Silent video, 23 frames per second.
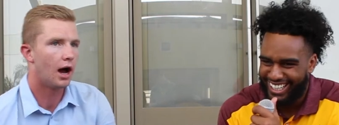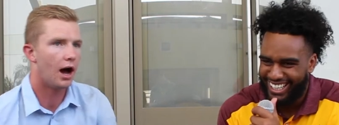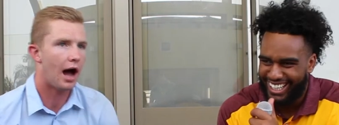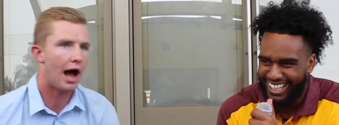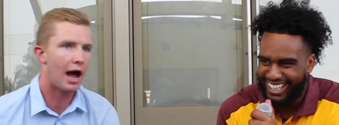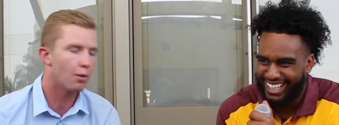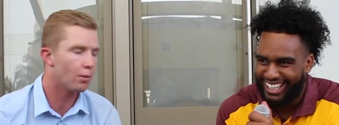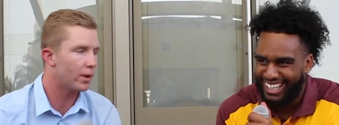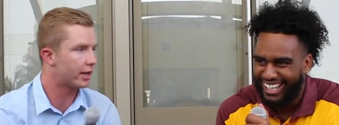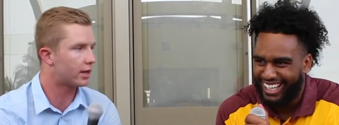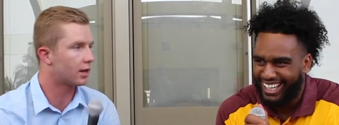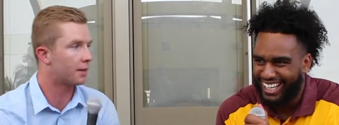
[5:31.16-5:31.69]

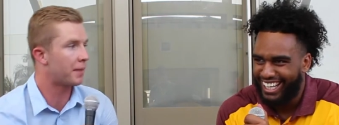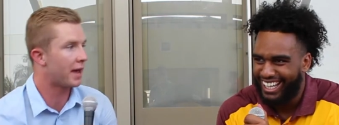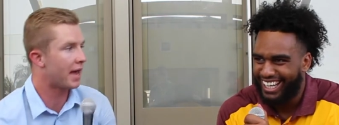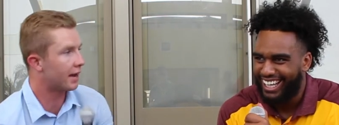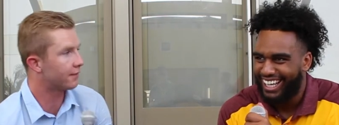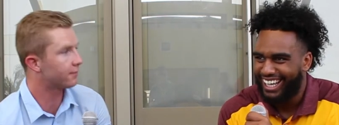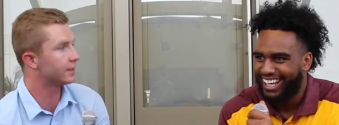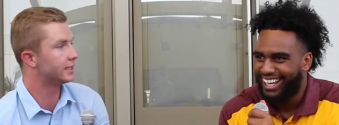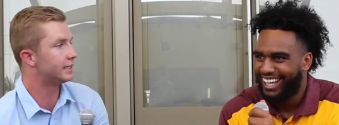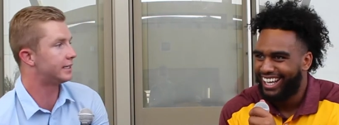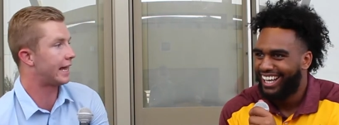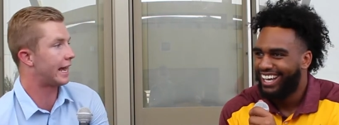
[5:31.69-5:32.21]
Speaker 1: I wake up
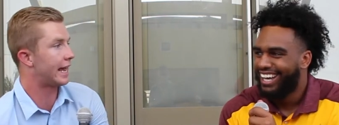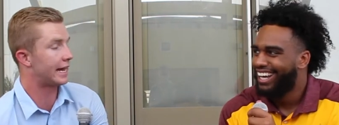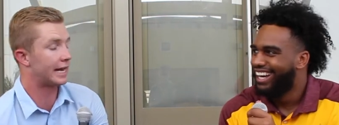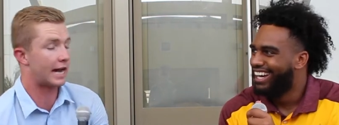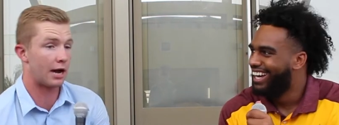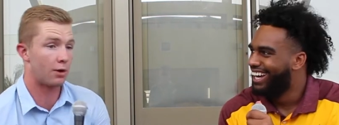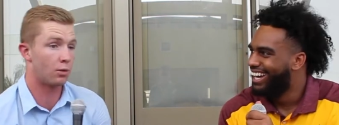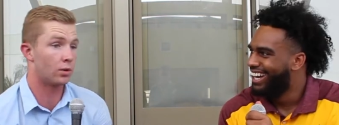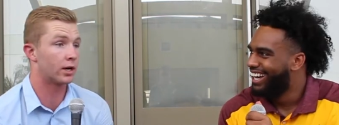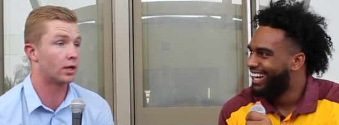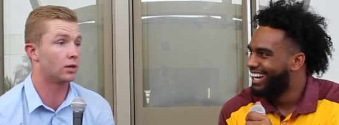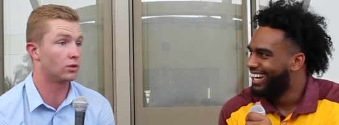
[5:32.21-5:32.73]
every day and
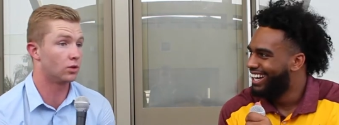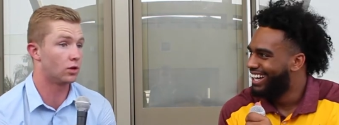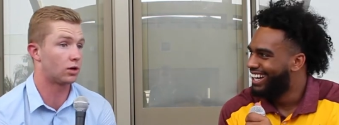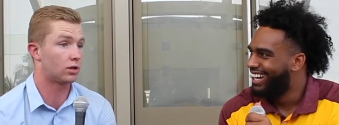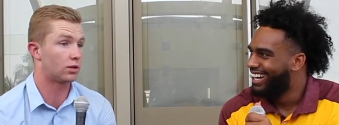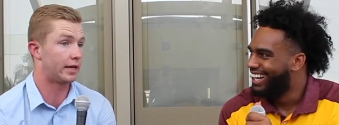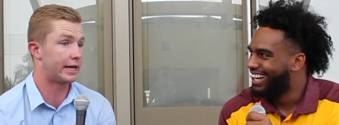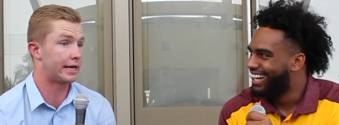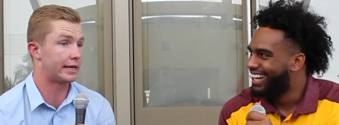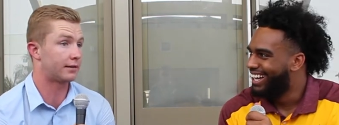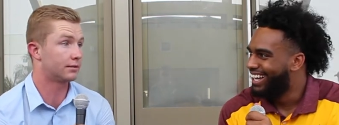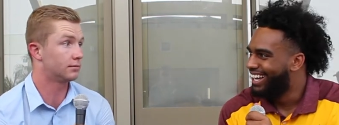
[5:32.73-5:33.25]
I want to
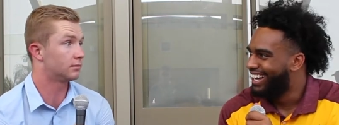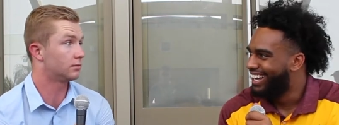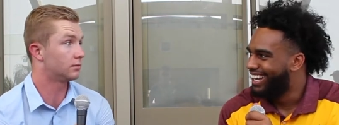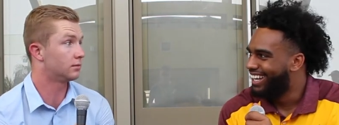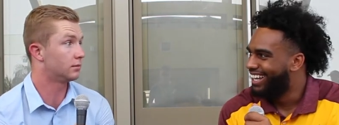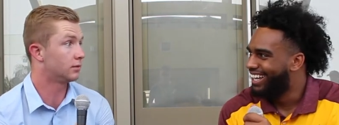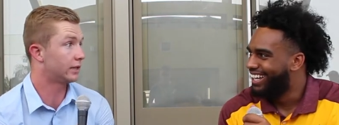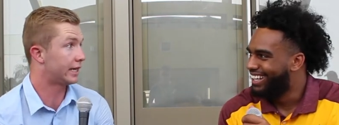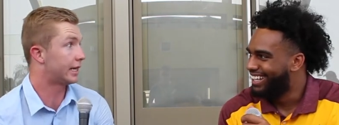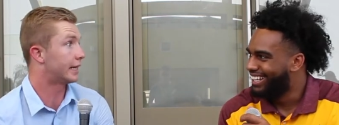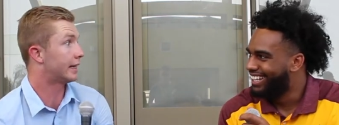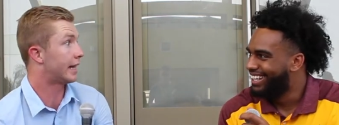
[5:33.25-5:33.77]
look like
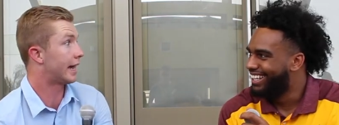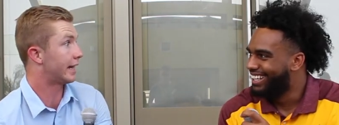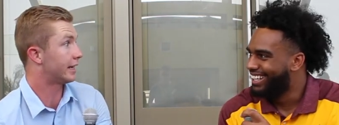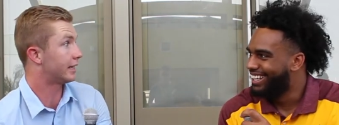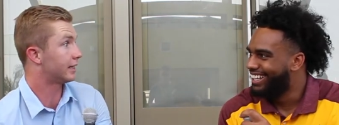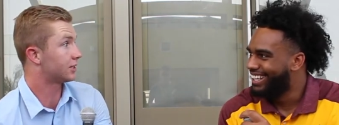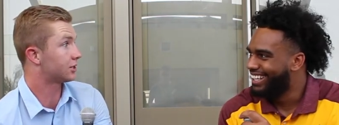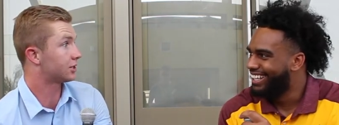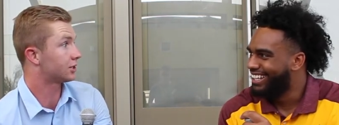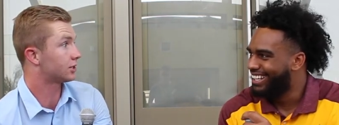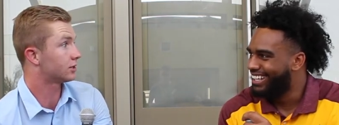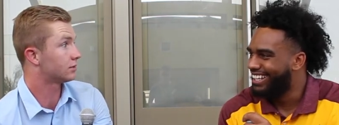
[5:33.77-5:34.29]

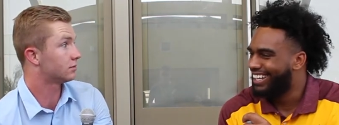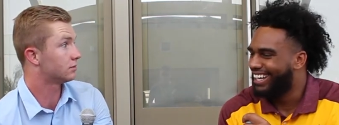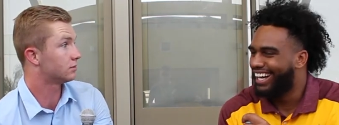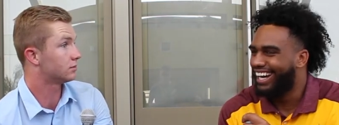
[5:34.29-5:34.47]
Leonidas. Yeah, yeah, yeah.